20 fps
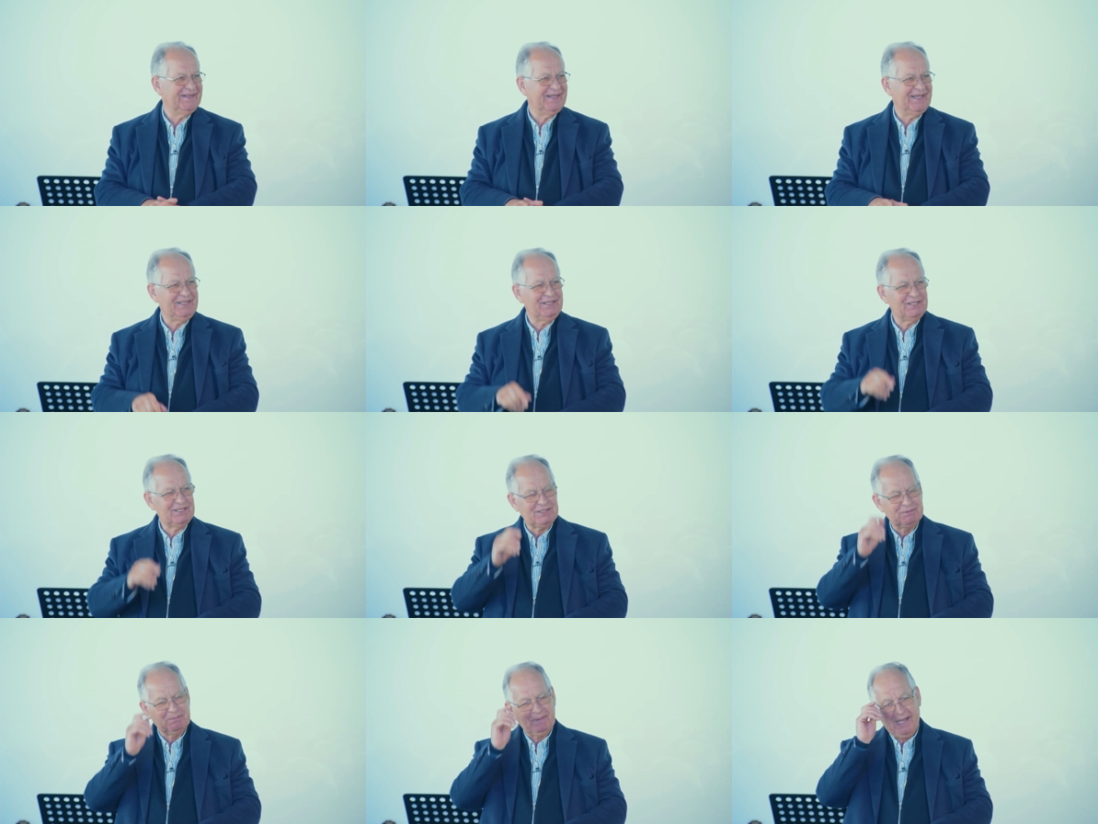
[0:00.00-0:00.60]
Can
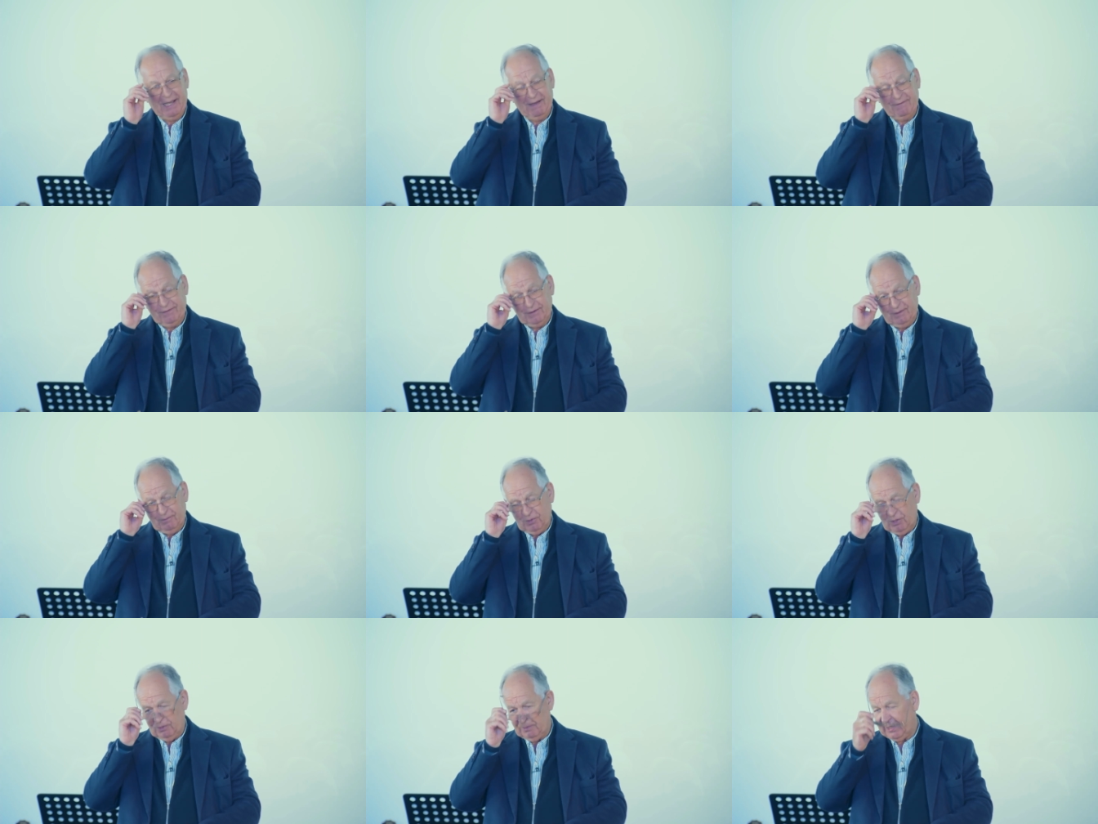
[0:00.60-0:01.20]
you smile
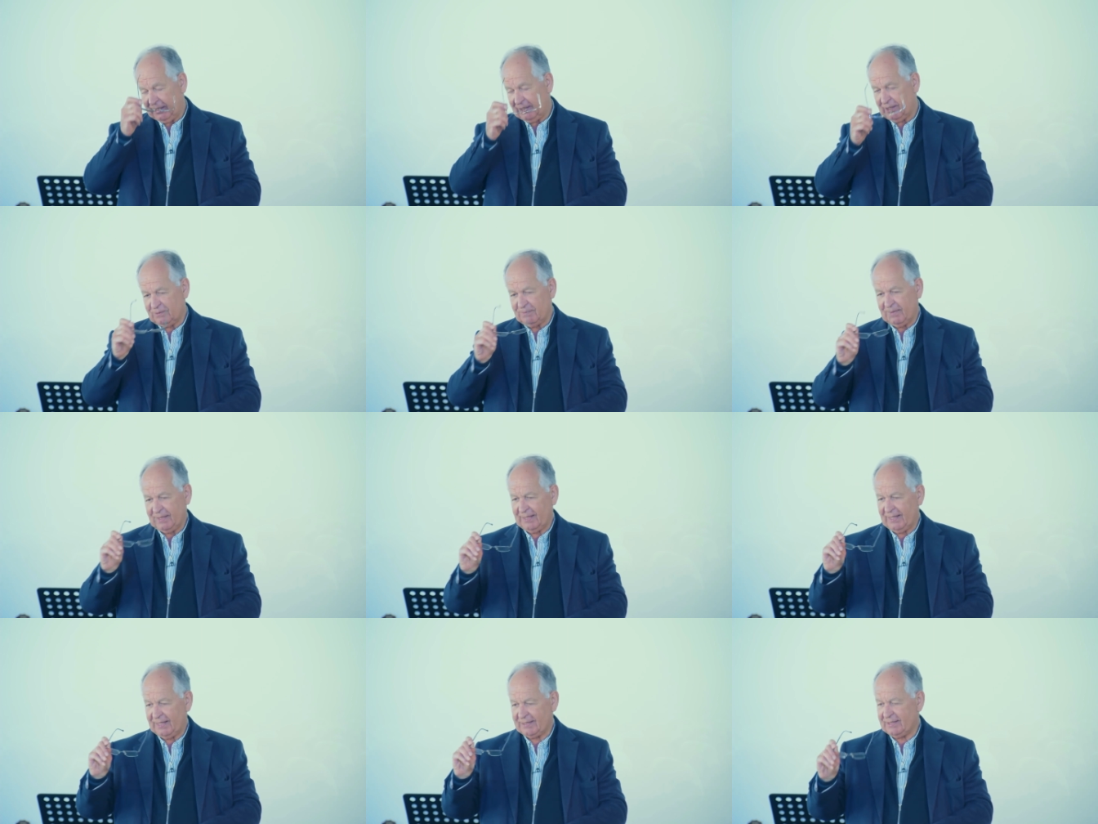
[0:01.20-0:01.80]
for a moment because
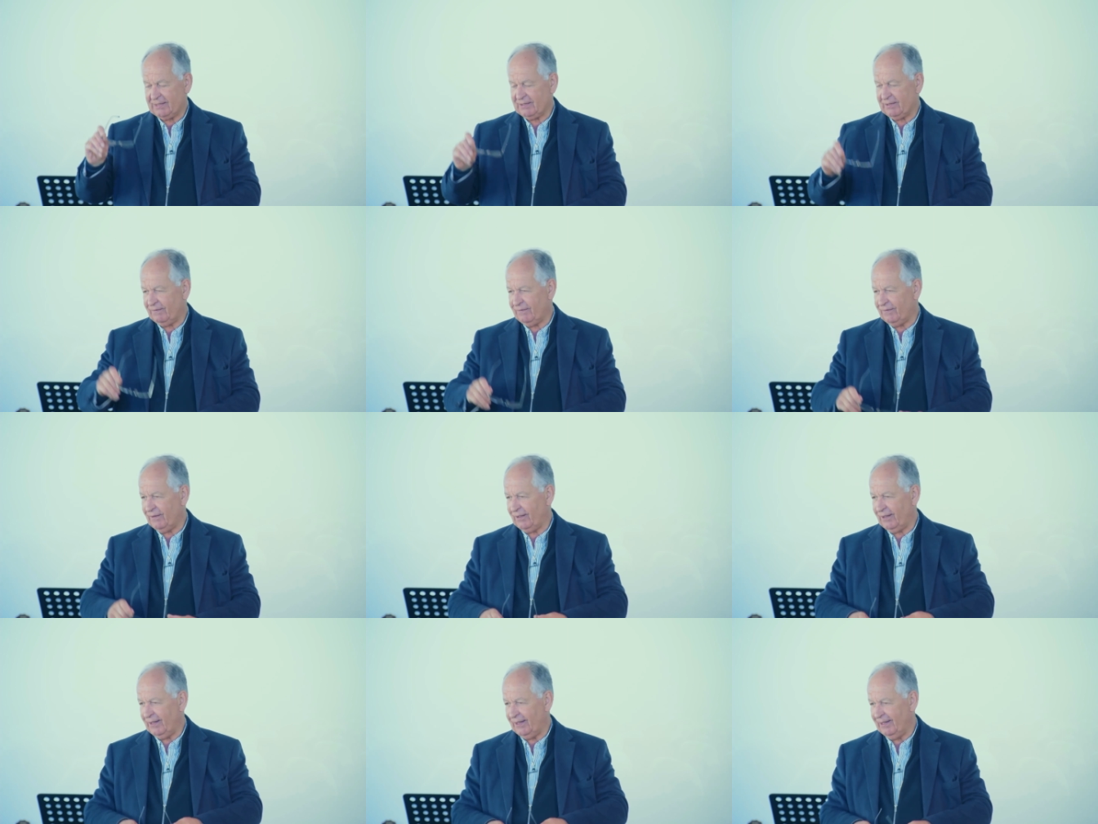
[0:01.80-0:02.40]
my glasses are
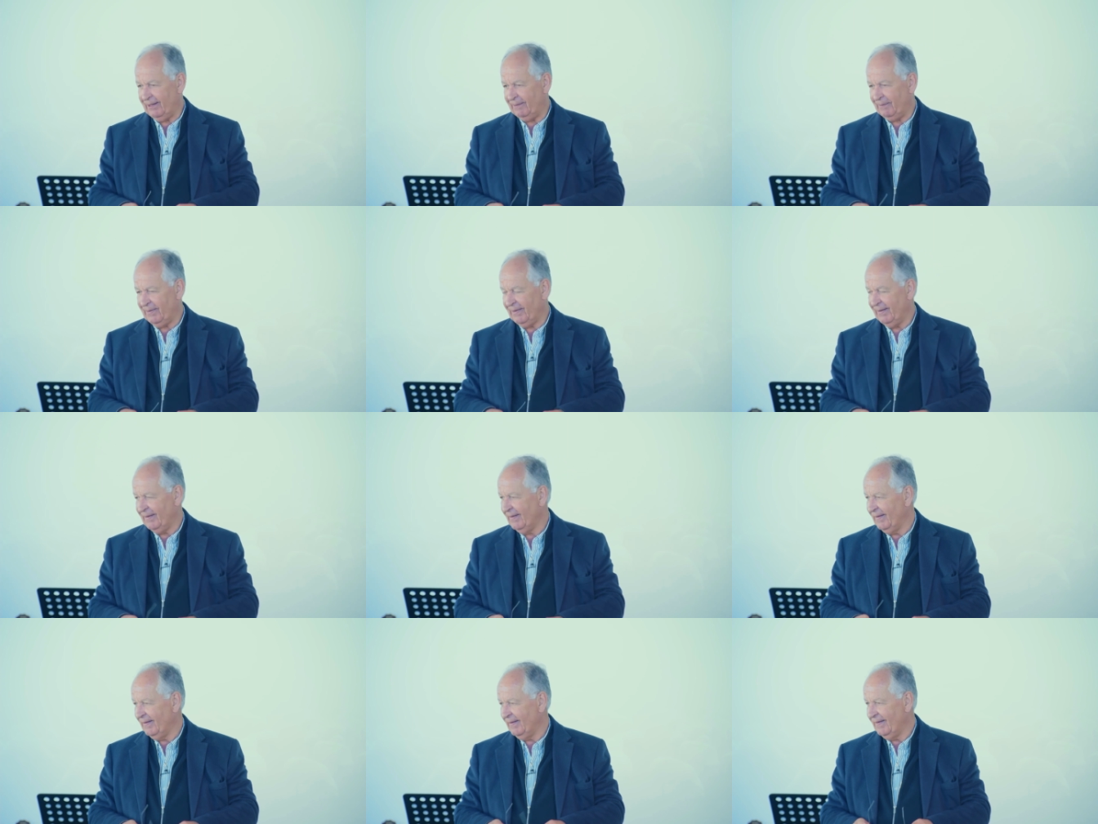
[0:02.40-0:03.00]
fogging
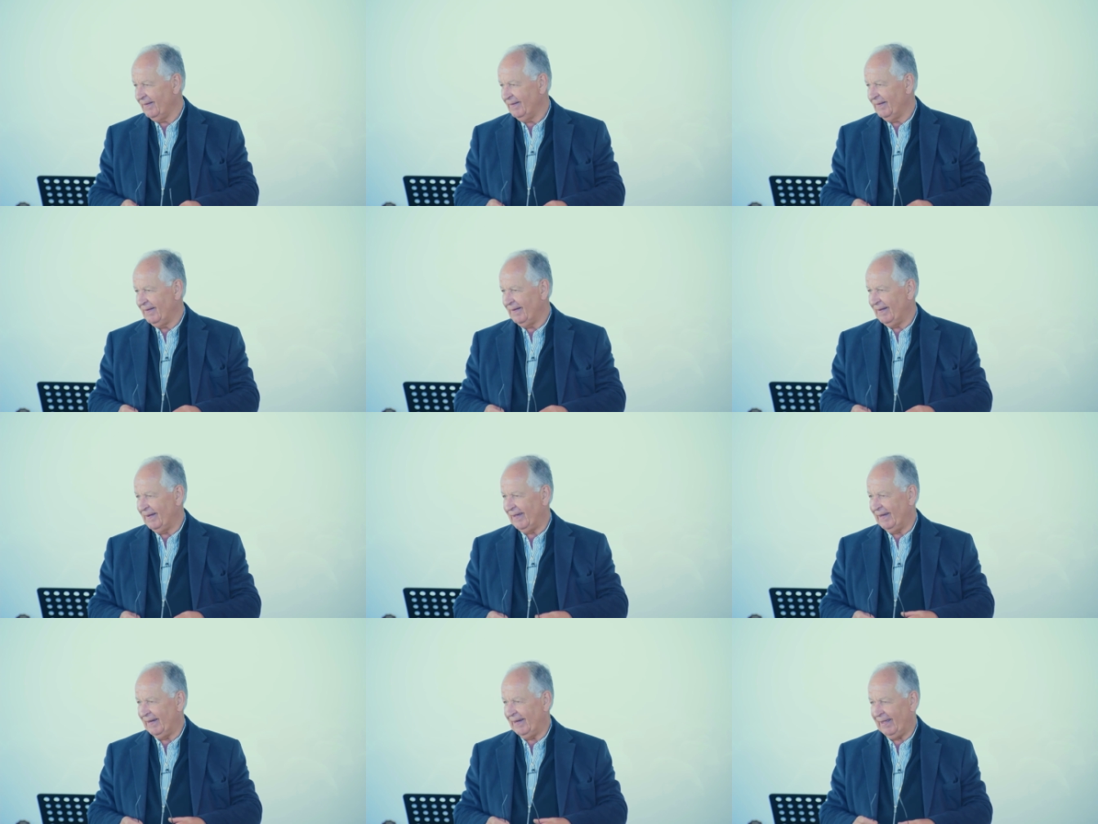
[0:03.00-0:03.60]
up
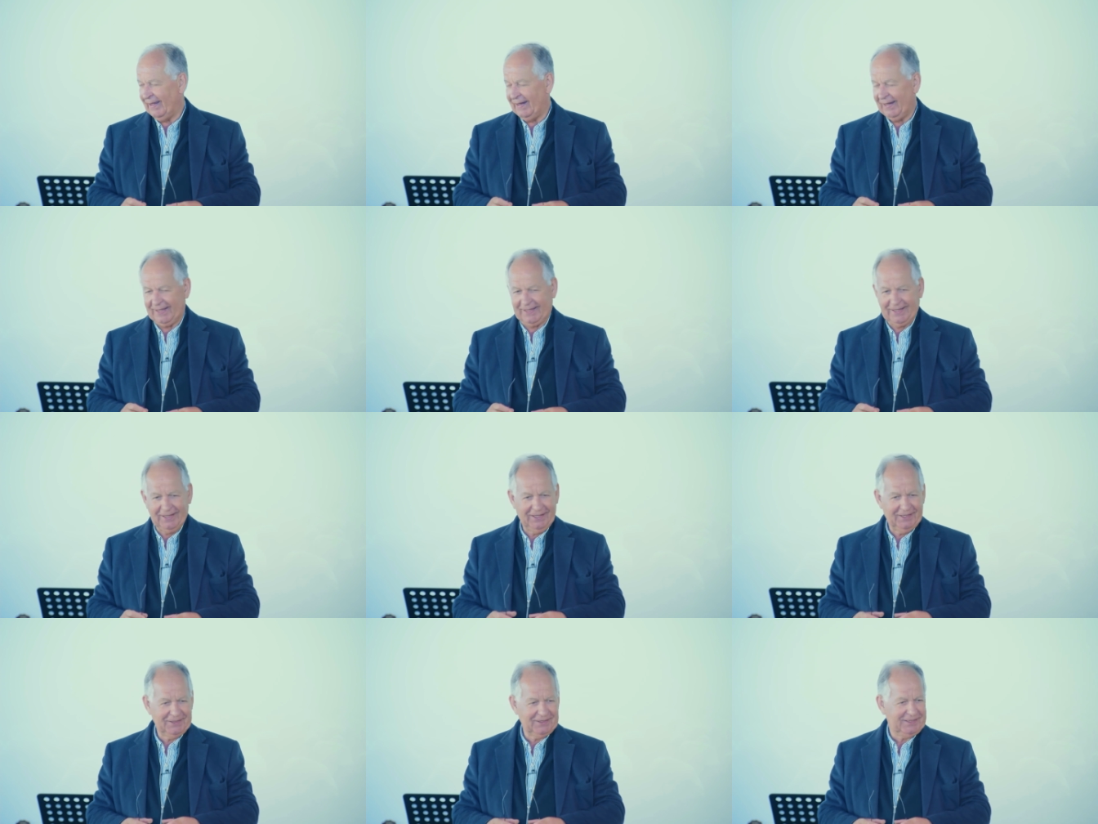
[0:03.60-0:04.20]
and, and I
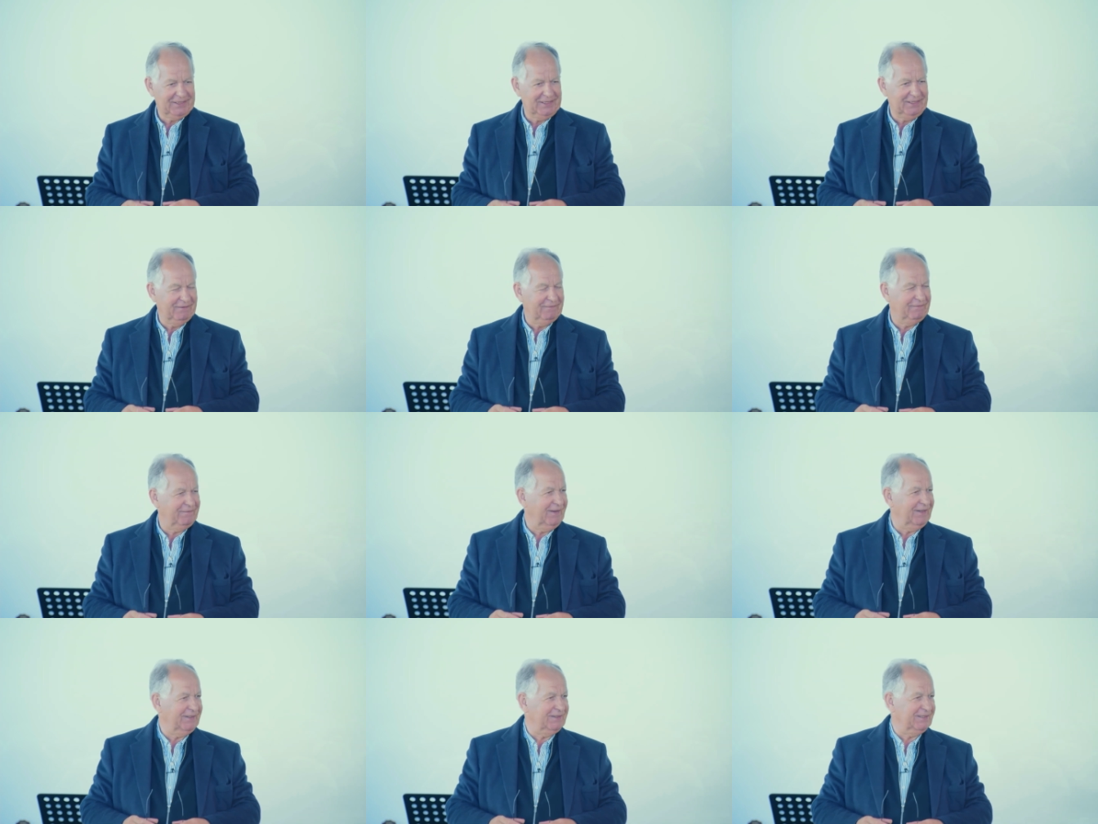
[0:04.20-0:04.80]
can't see your
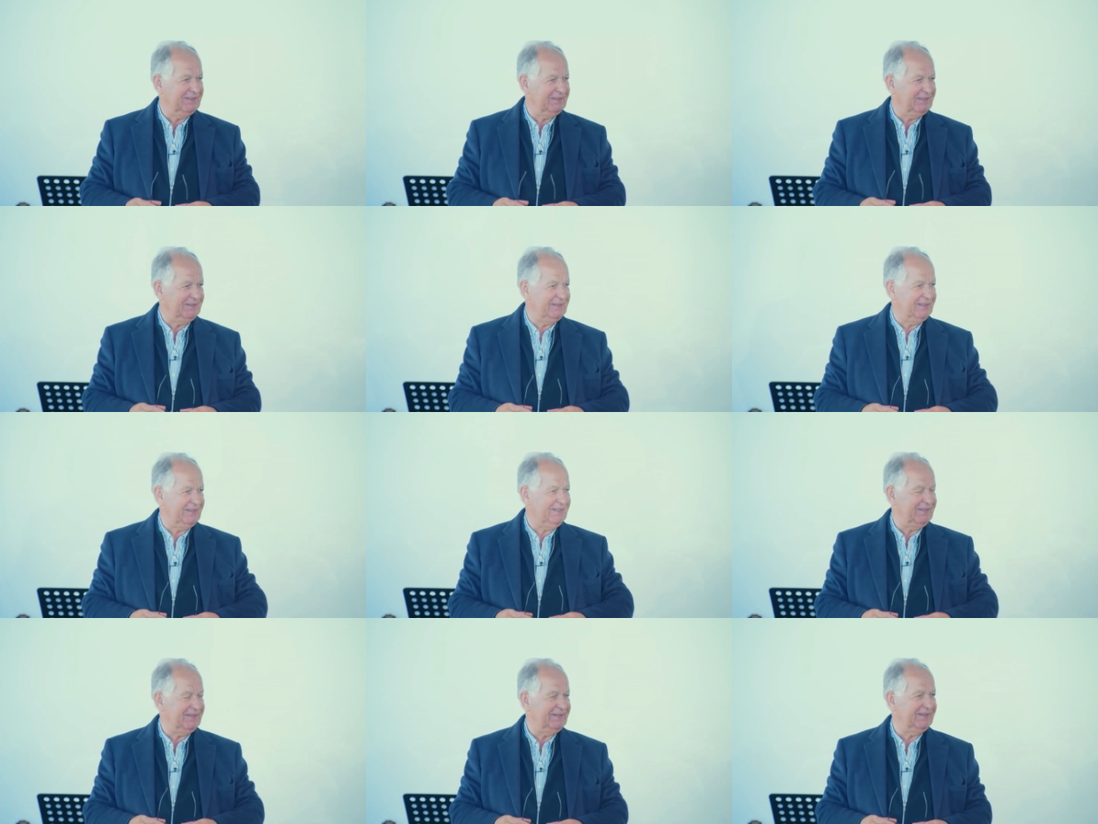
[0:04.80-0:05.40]
faces
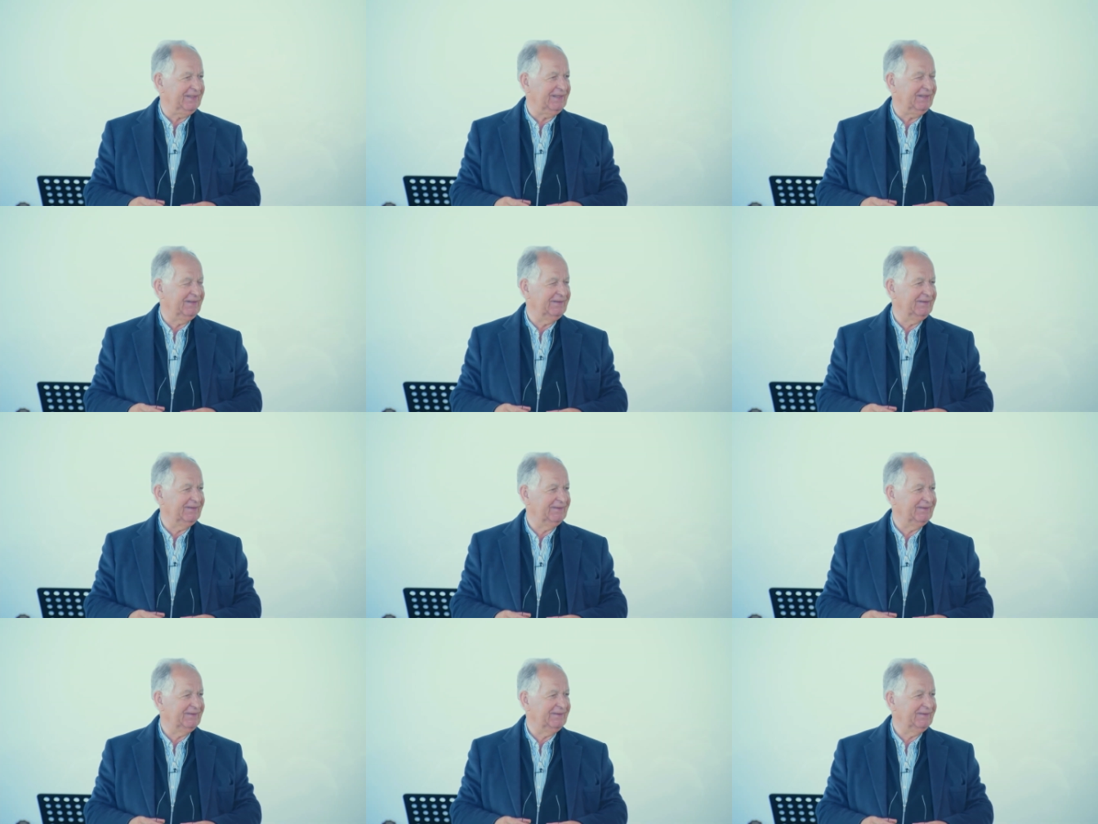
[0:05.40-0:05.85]
as easy?